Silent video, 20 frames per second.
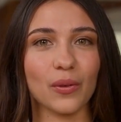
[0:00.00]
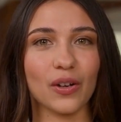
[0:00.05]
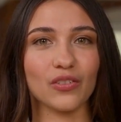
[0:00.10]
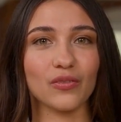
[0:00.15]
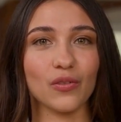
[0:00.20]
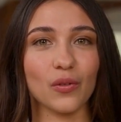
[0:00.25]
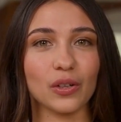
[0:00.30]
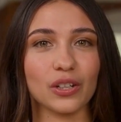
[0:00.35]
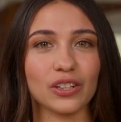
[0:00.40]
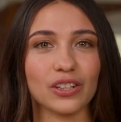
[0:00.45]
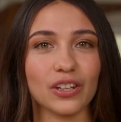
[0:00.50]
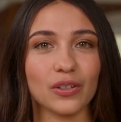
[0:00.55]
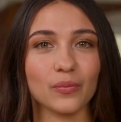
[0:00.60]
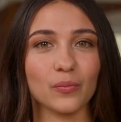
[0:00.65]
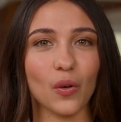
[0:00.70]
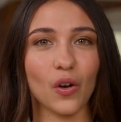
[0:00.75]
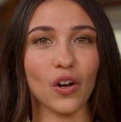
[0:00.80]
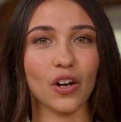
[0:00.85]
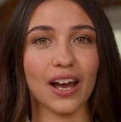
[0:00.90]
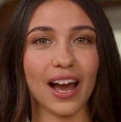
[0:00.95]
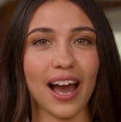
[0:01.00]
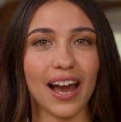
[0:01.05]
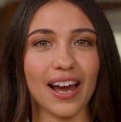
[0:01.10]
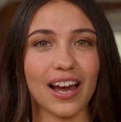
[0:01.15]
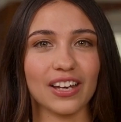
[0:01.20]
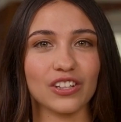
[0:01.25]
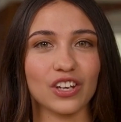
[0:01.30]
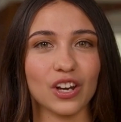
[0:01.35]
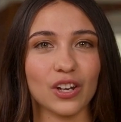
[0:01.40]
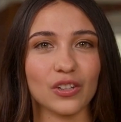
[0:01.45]
but focuses more on
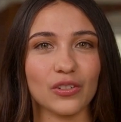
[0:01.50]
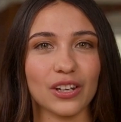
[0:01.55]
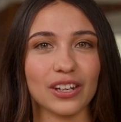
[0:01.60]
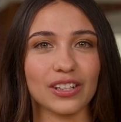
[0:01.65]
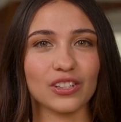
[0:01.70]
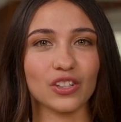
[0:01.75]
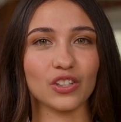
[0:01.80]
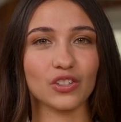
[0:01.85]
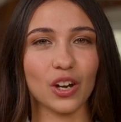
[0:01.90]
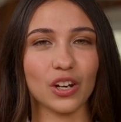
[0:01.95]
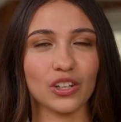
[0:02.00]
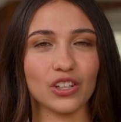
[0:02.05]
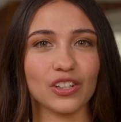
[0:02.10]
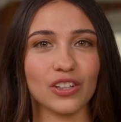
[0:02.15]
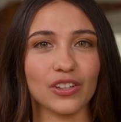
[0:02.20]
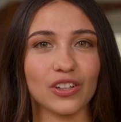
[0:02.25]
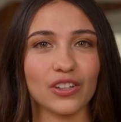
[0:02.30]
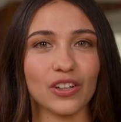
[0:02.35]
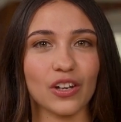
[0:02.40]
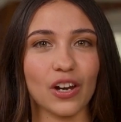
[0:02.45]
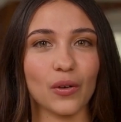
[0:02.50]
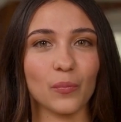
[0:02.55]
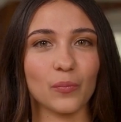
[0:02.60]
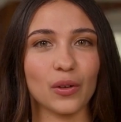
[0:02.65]
AI-generated structure.